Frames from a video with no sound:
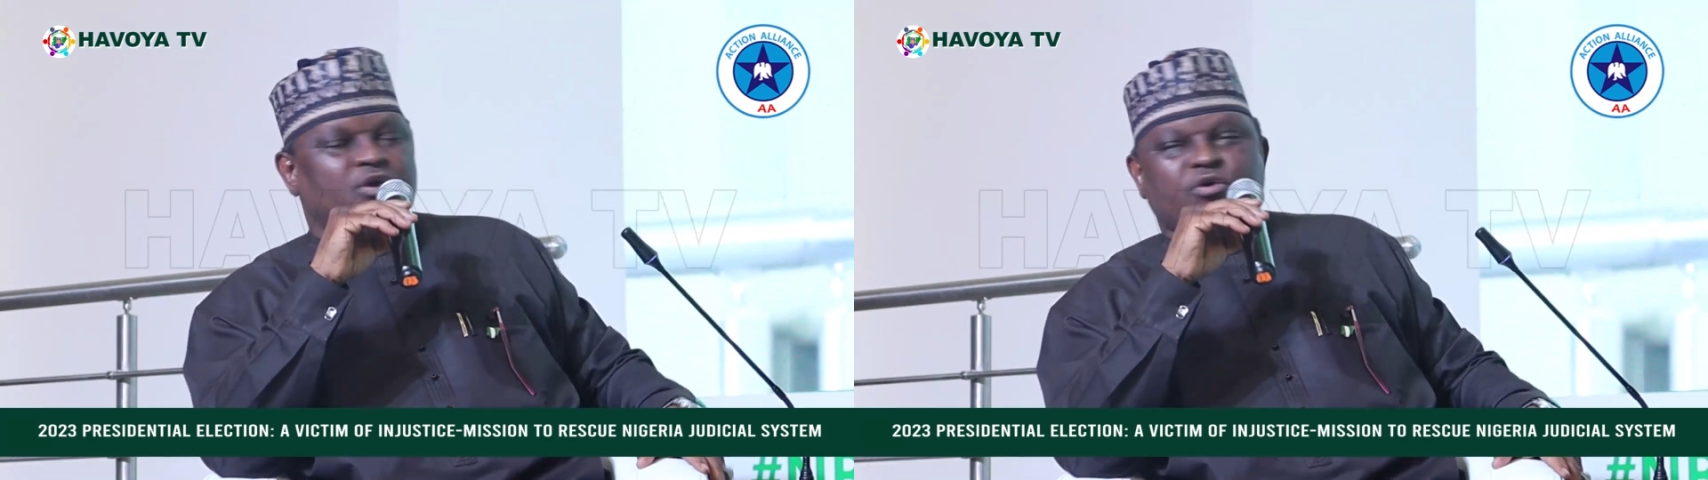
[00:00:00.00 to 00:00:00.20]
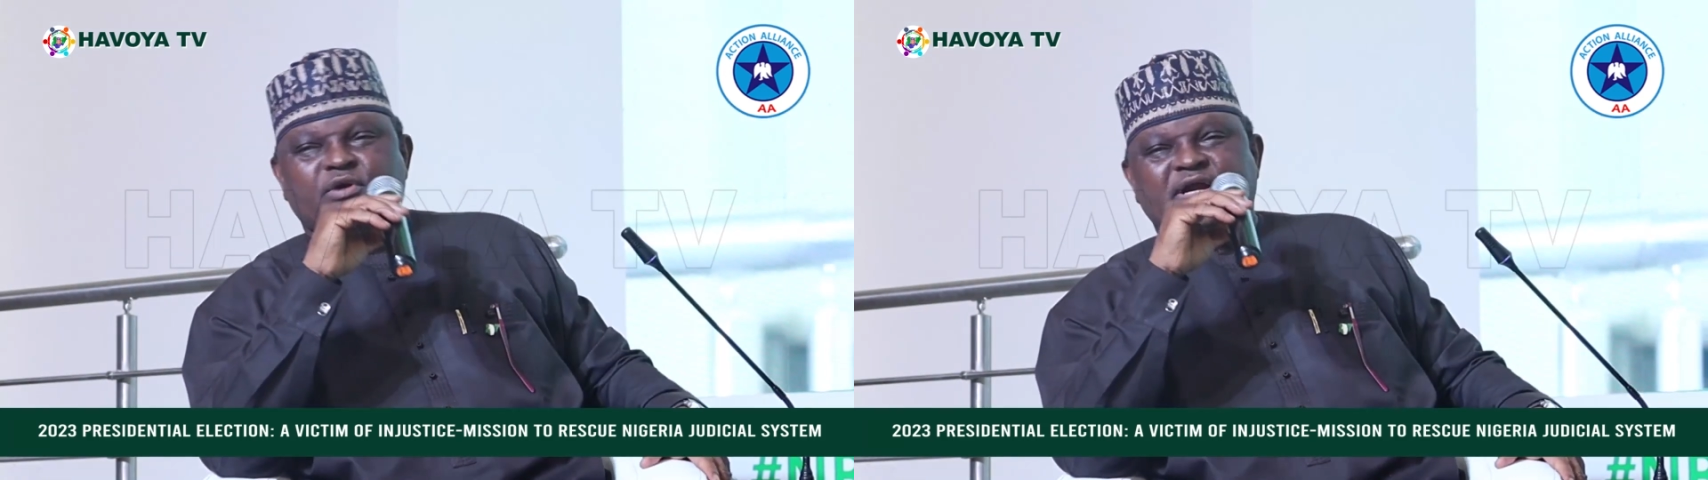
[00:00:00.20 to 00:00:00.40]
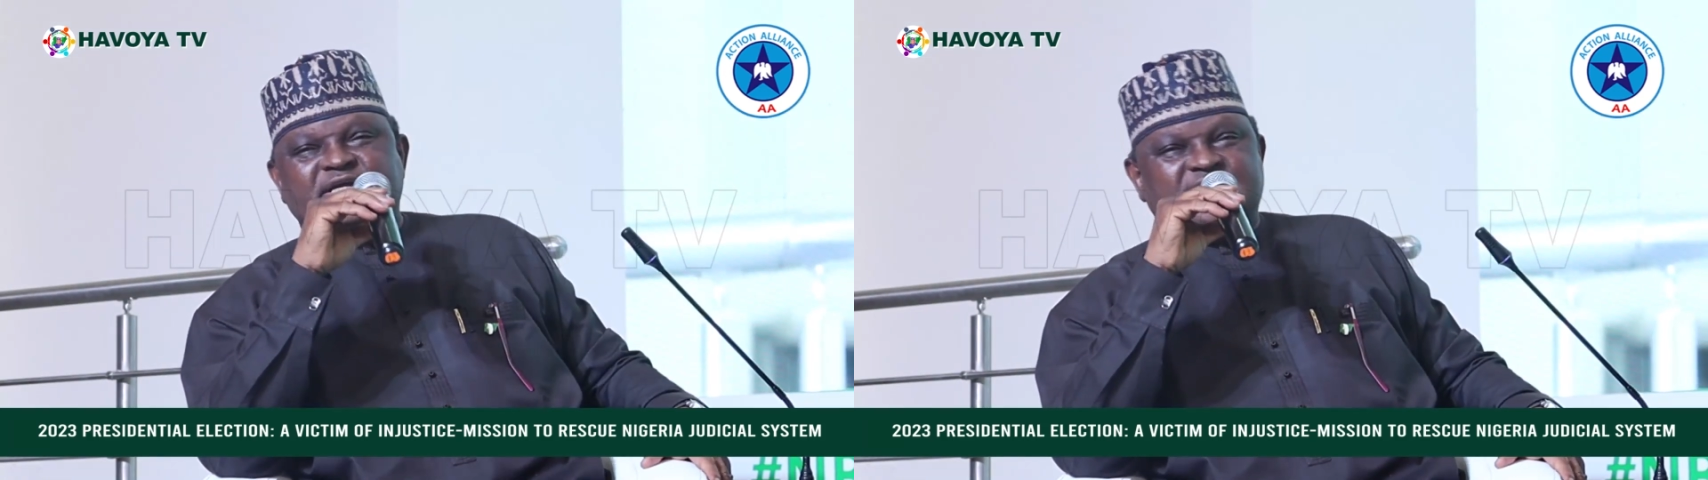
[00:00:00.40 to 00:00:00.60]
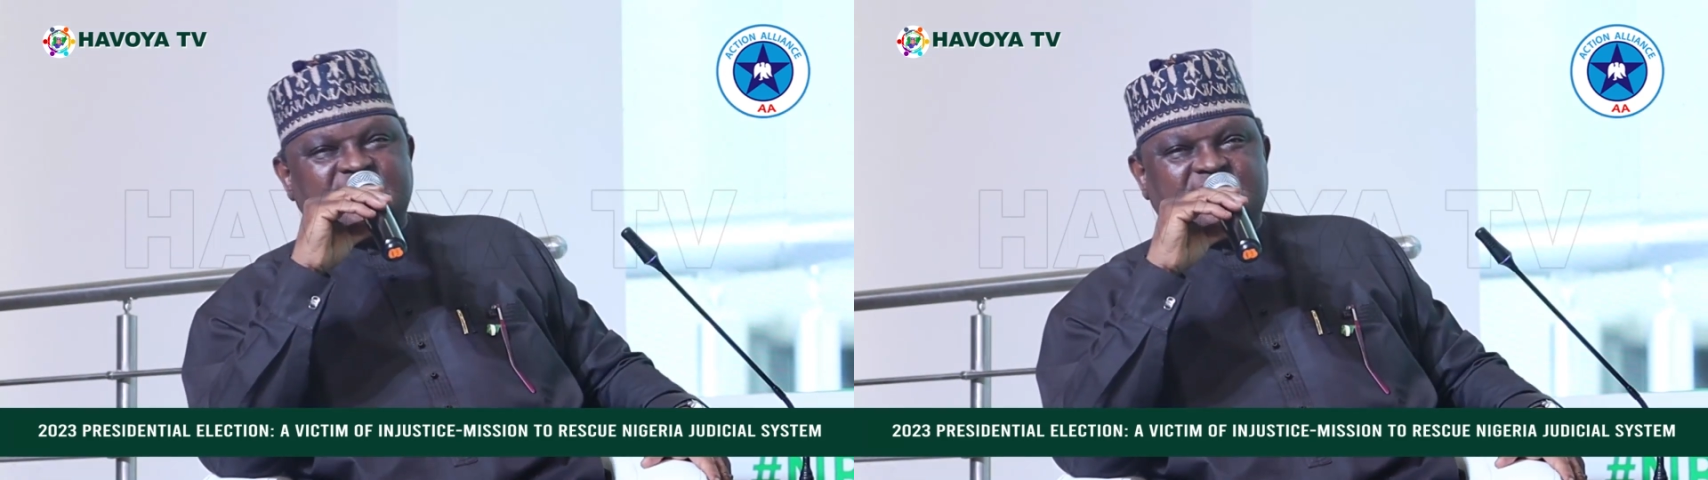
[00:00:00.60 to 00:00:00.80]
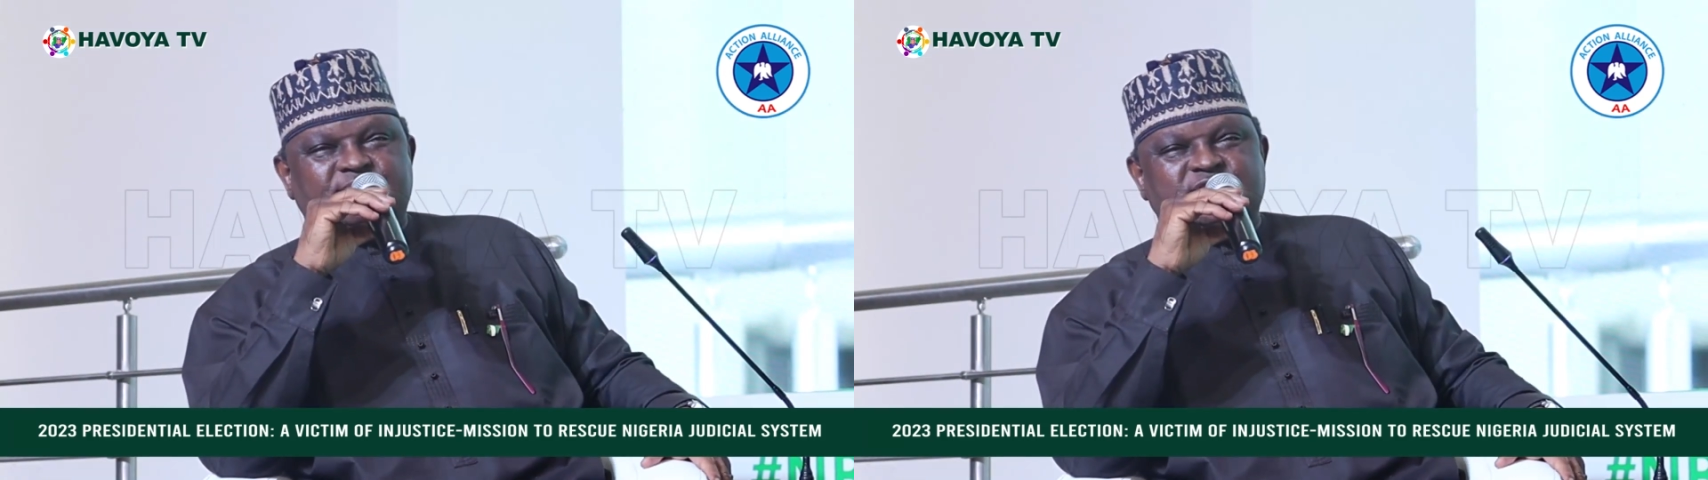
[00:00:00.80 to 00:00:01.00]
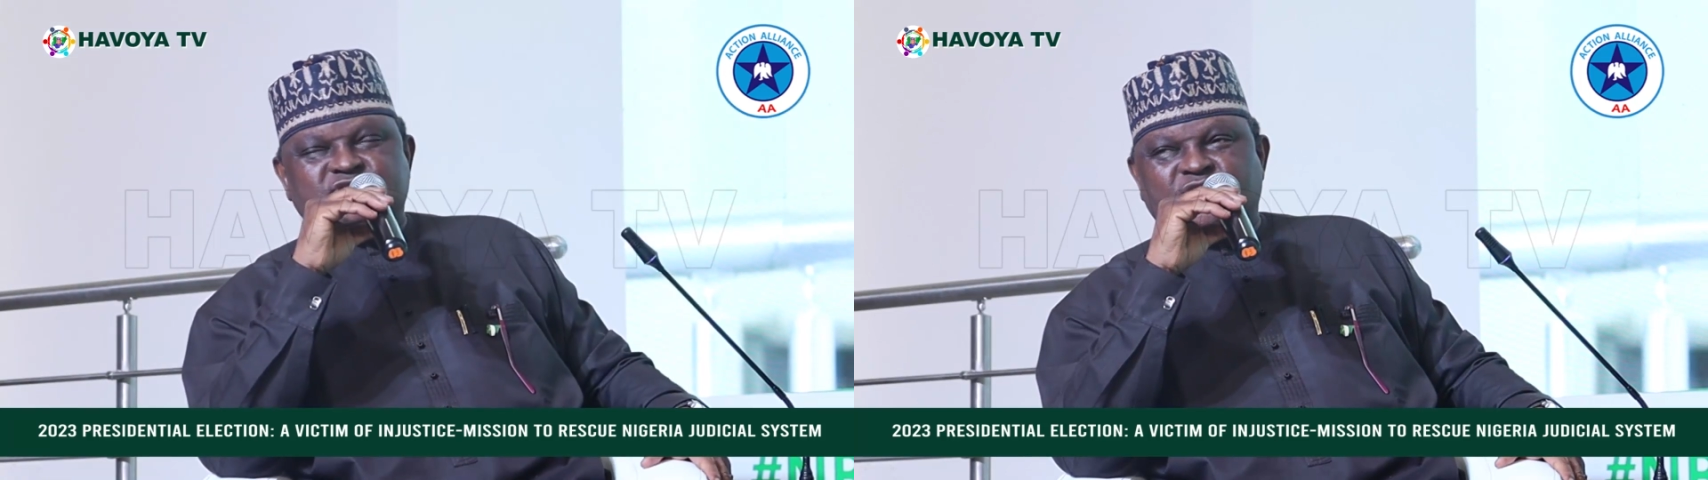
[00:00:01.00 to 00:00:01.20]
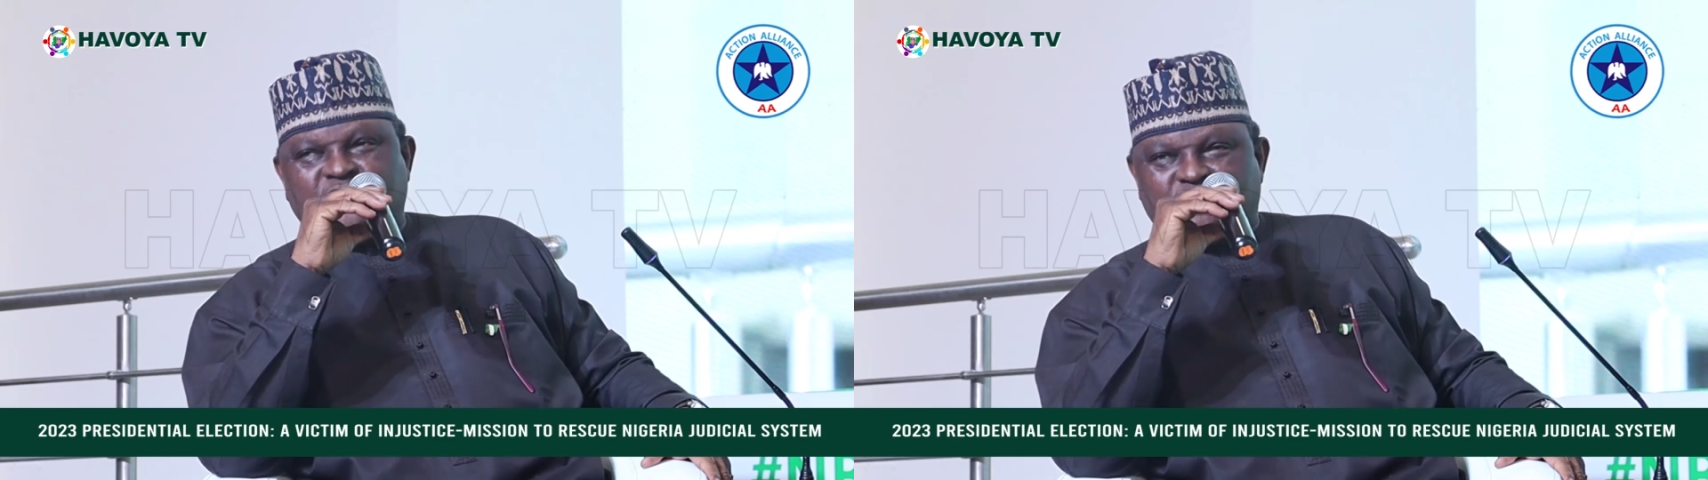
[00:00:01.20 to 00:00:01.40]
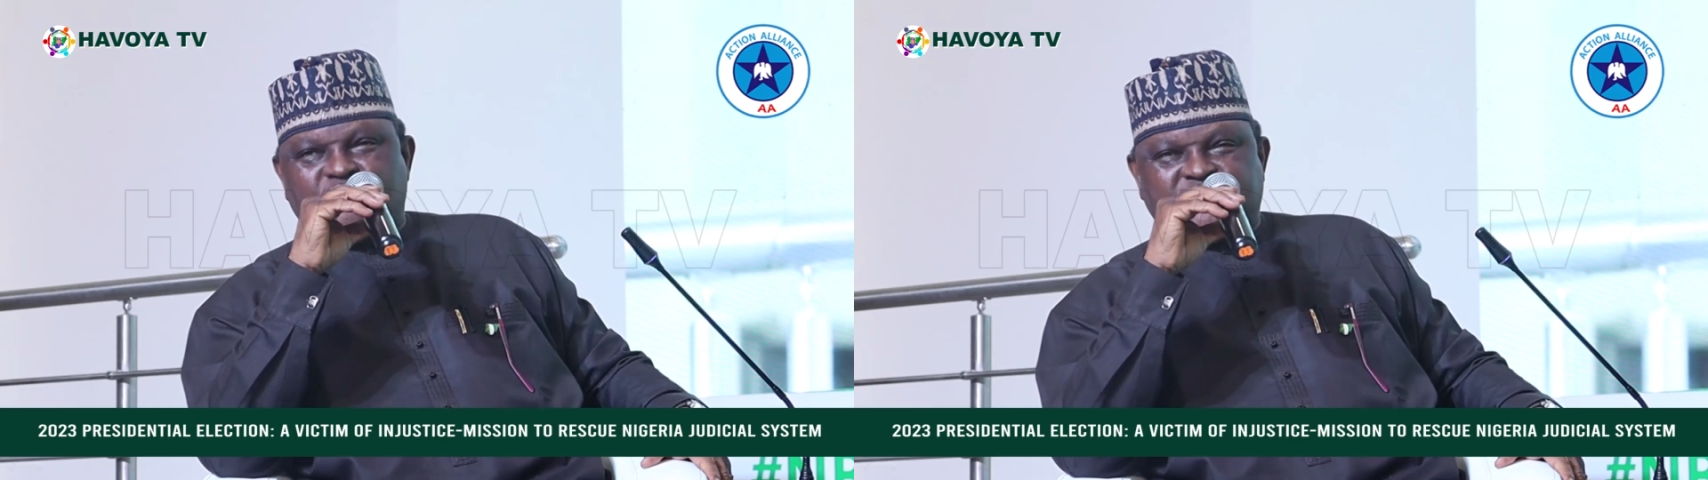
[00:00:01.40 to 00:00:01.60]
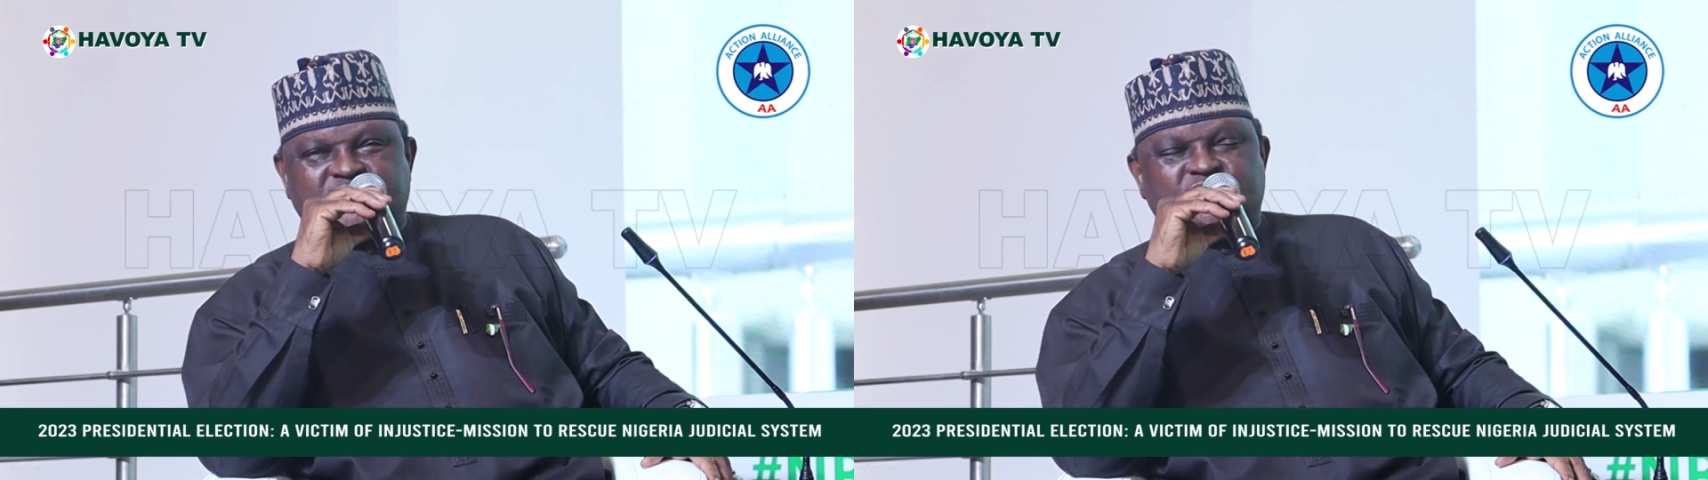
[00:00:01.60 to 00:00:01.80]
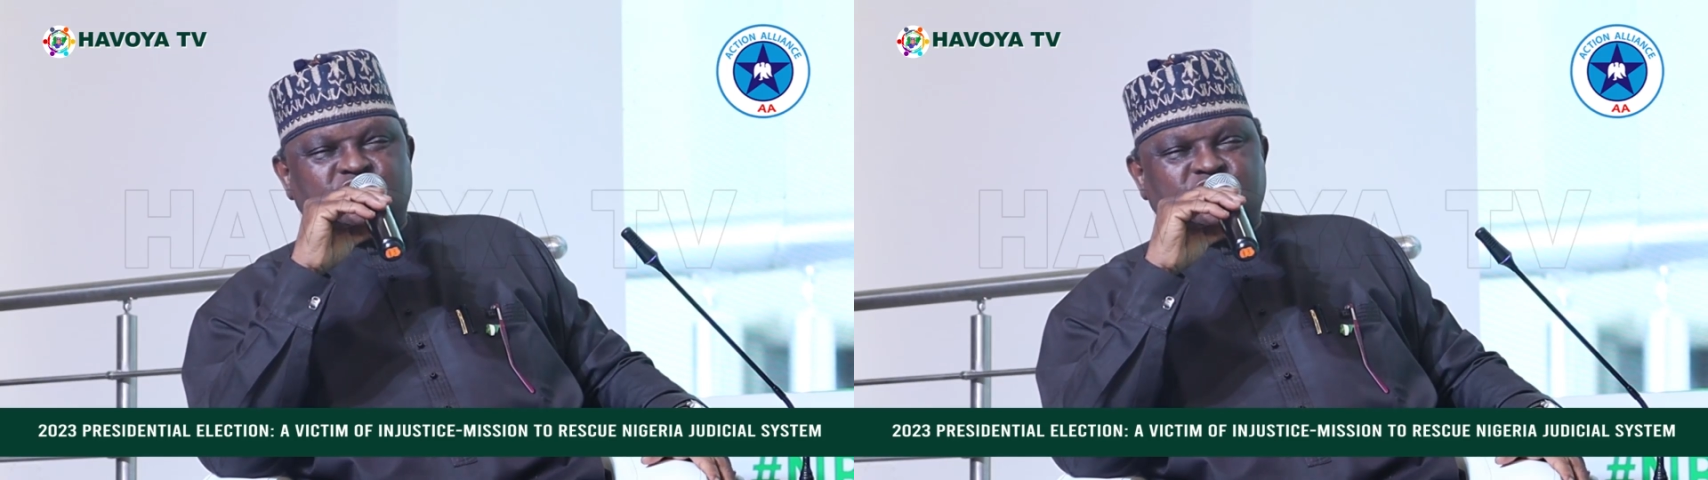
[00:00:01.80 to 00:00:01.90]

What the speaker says: All I tell them is continue